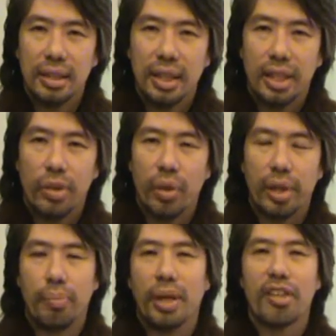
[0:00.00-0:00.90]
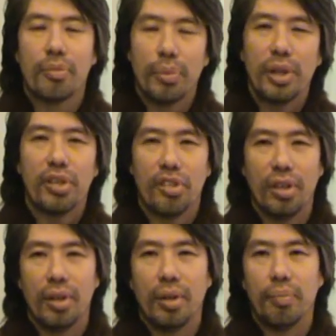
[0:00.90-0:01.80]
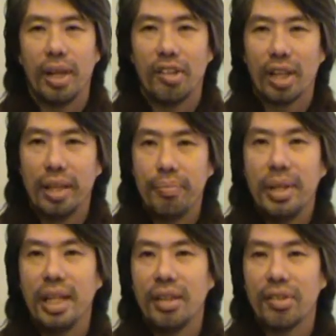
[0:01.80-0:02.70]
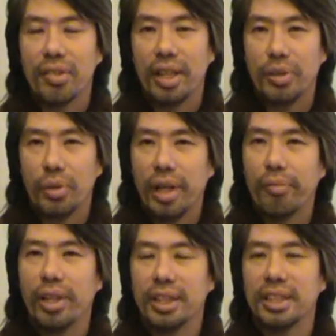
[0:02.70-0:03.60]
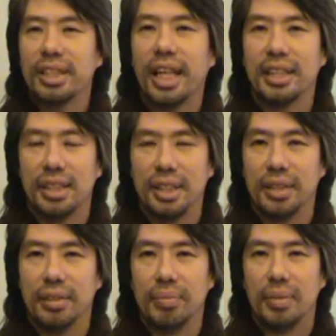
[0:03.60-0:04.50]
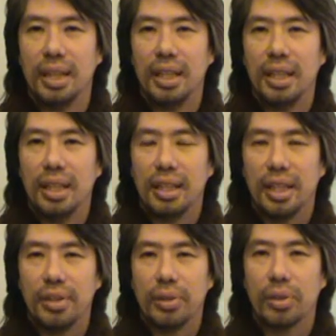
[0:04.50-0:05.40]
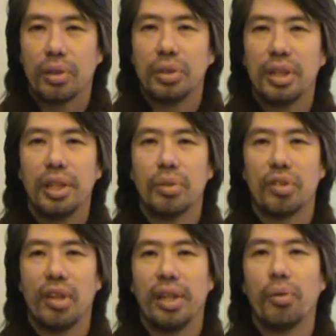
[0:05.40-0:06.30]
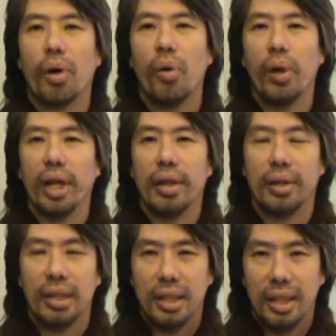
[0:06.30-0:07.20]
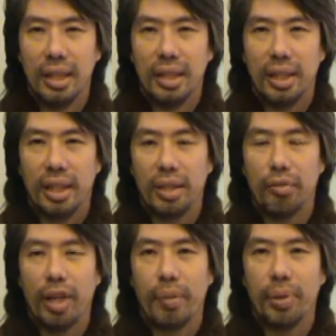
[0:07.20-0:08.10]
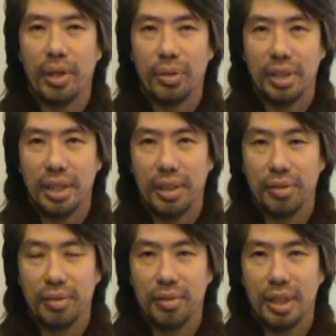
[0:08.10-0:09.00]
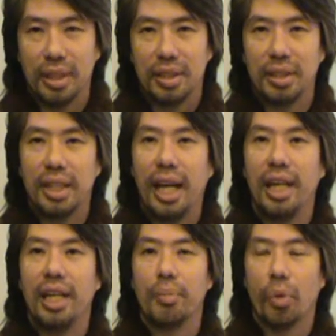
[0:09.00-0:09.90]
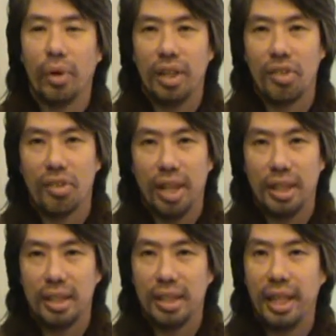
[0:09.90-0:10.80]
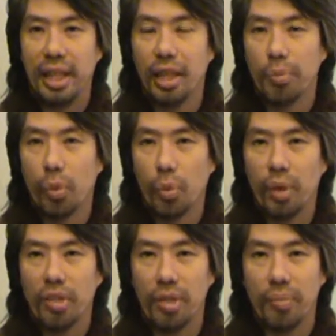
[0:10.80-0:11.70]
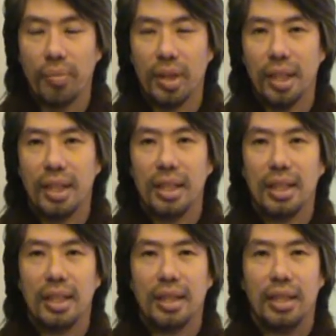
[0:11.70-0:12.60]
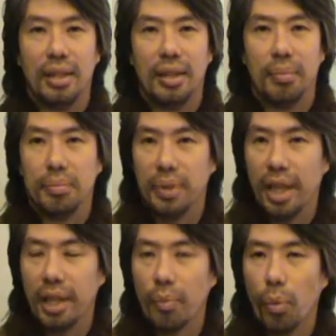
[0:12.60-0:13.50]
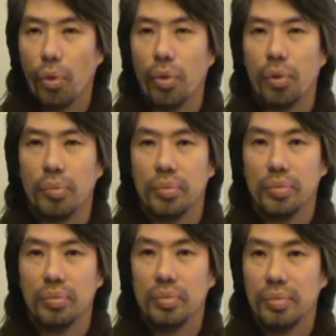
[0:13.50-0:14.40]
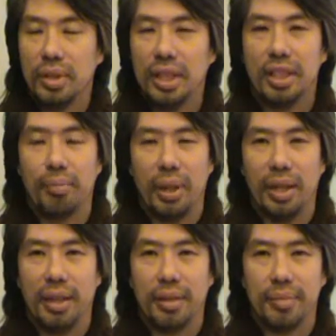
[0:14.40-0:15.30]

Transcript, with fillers: That you are a blessed person basically means that you're never at a standstill that you're continuously growing and developing yourself and gaining more insight, gaining more wisdom, um, gaining more discipline.